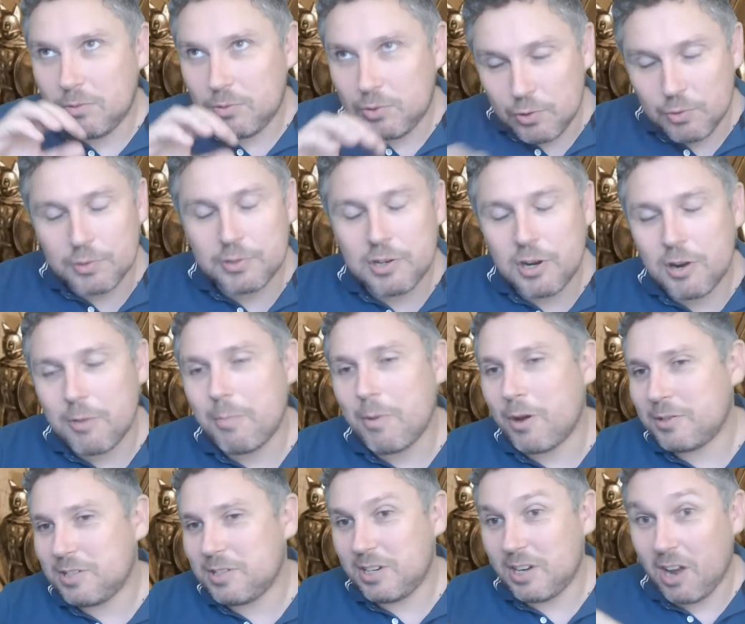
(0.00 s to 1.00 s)
George R. R.
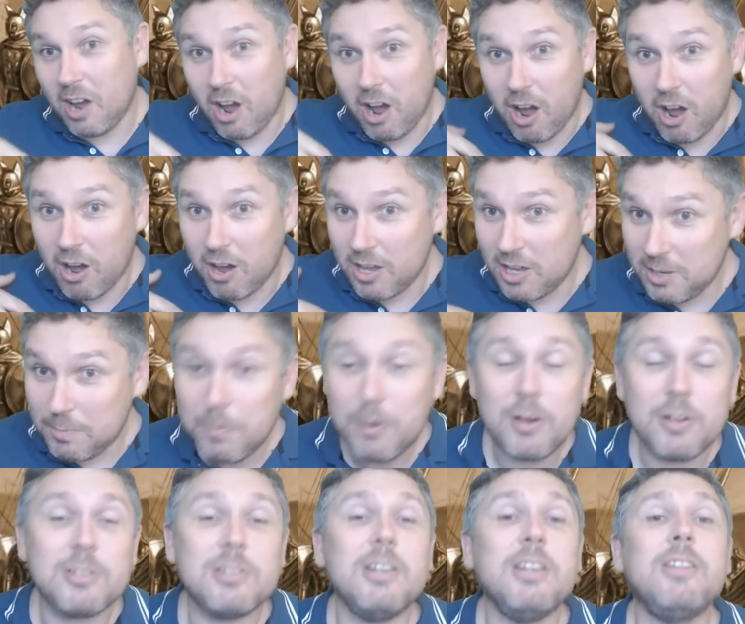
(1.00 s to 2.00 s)
Martin, I
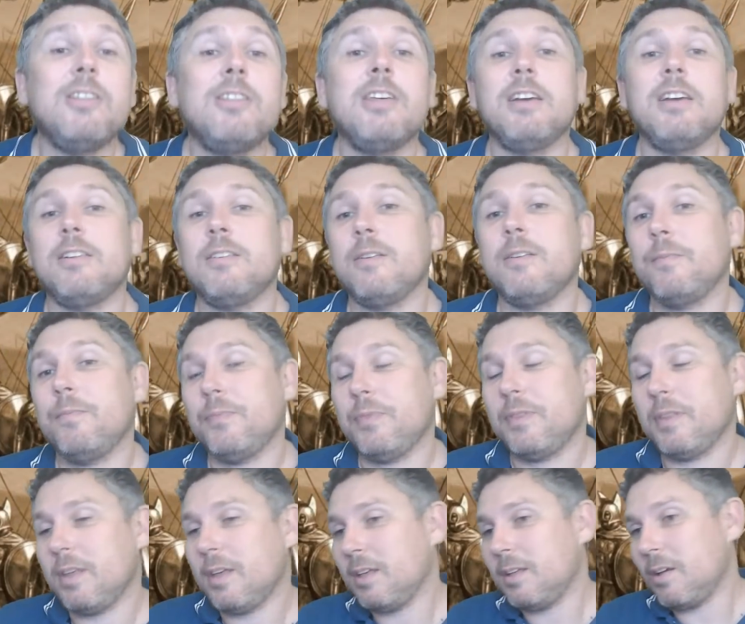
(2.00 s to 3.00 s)
personally think,
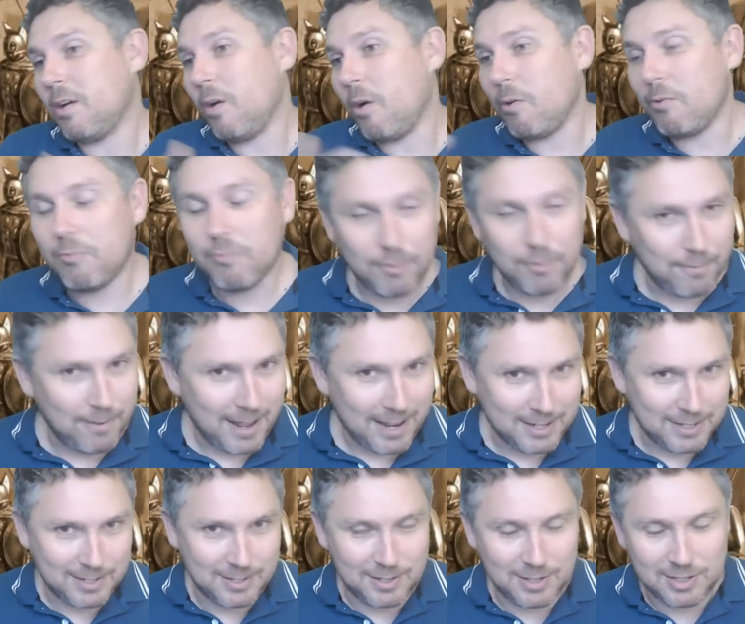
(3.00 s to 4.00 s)
on
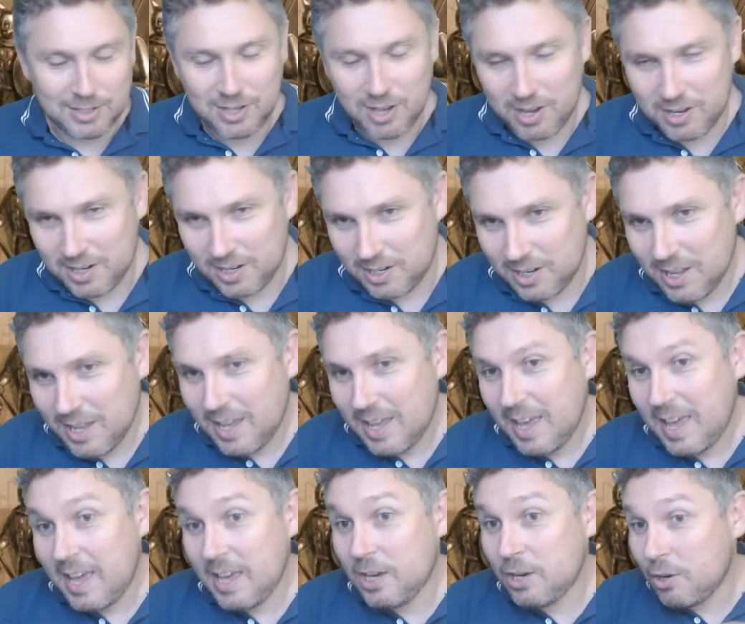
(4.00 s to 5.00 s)
reflection, decided
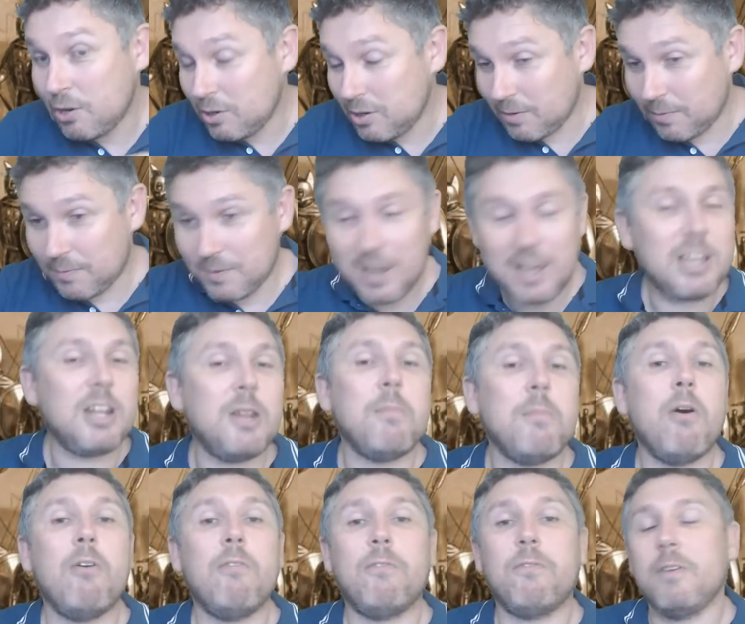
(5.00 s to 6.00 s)
he could have taken him
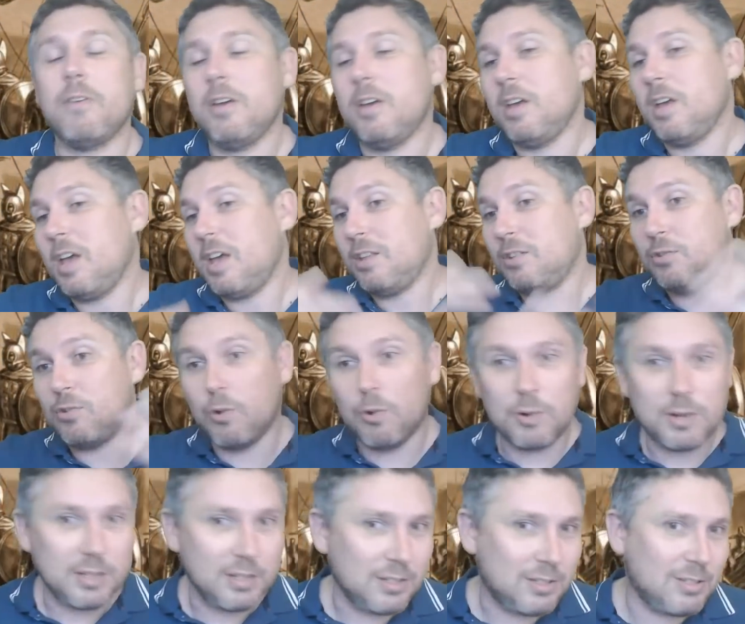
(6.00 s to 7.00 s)
off
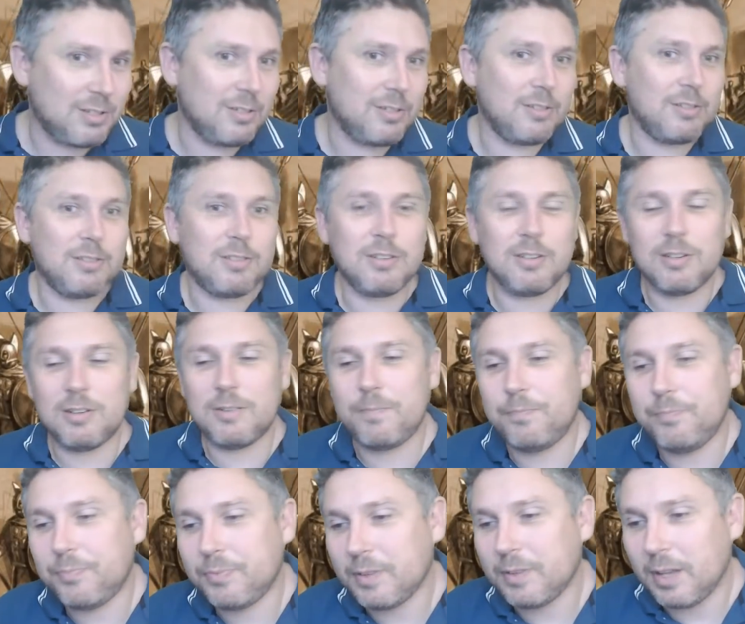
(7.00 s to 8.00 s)
talking to
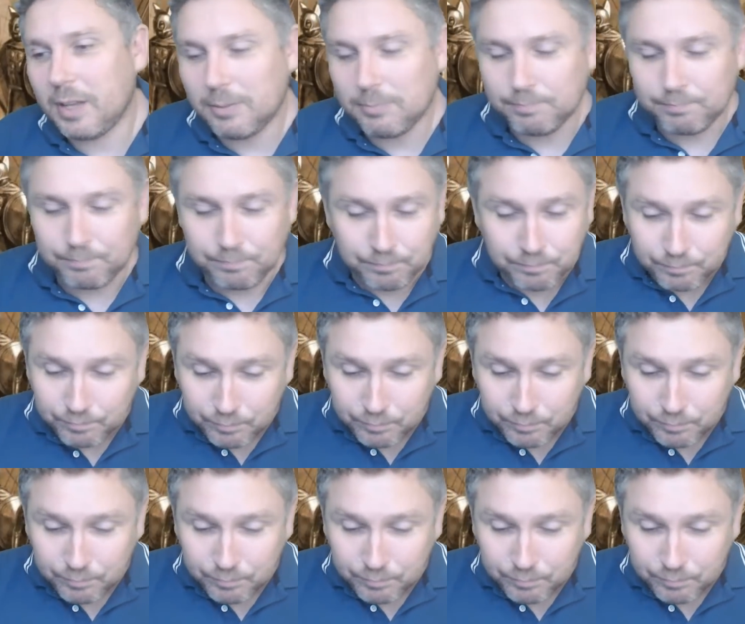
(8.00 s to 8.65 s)
the um,